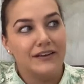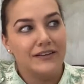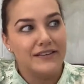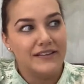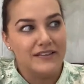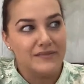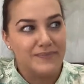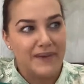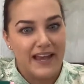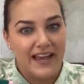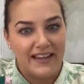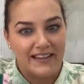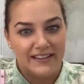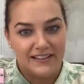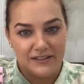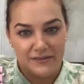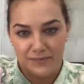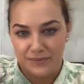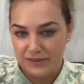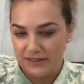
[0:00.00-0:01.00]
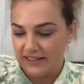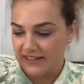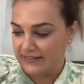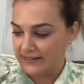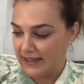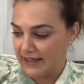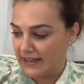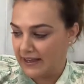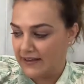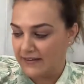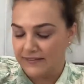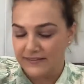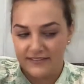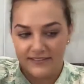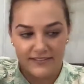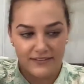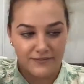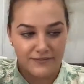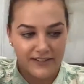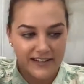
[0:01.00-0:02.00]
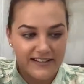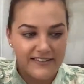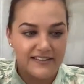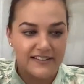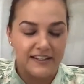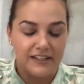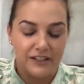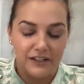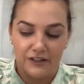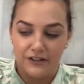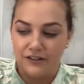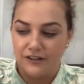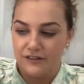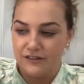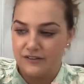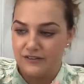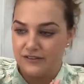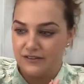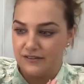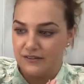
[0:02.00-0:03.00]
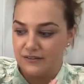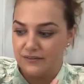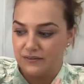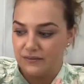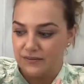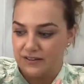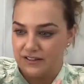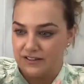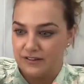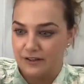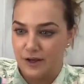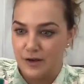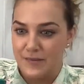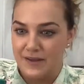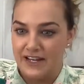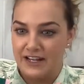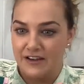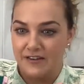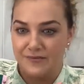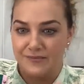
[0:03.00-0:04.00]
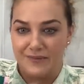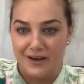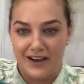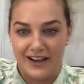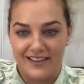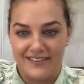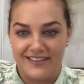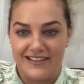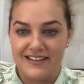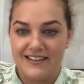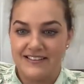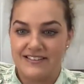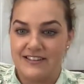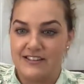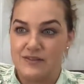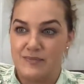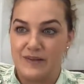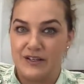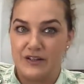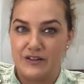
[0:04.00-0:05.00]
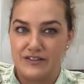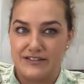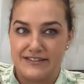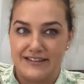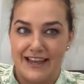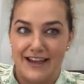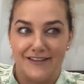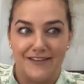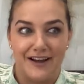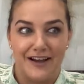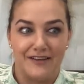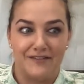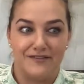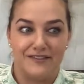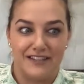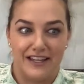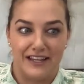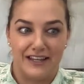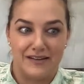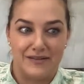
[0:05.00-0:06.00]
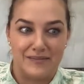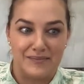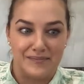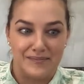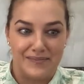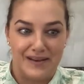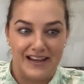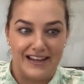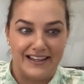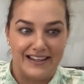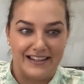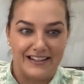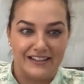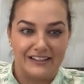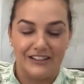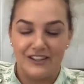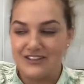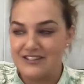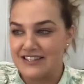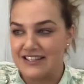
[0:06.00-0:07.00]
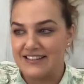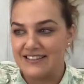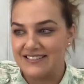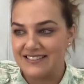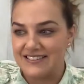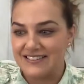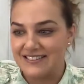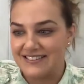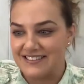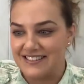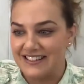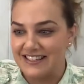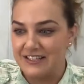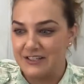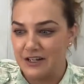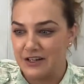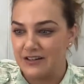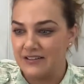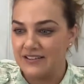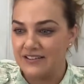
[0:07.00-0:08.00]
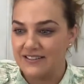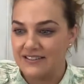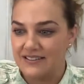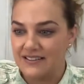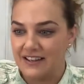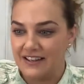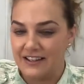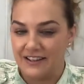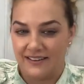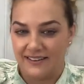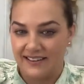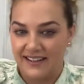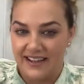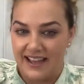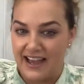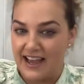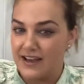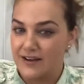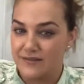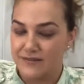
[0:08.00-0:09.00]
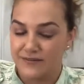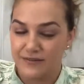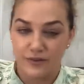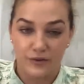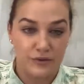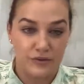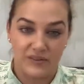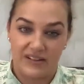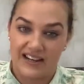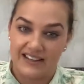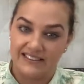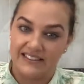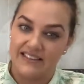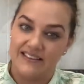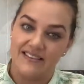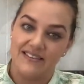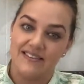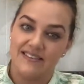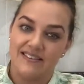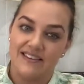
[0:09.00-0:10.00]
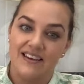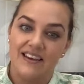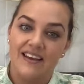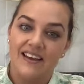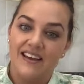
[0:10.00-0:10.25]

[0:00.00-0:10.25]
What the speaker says: though this bag is pretty loud, the reason it goes with so many of my things is because now I've done my closet detox. I only have cool colors,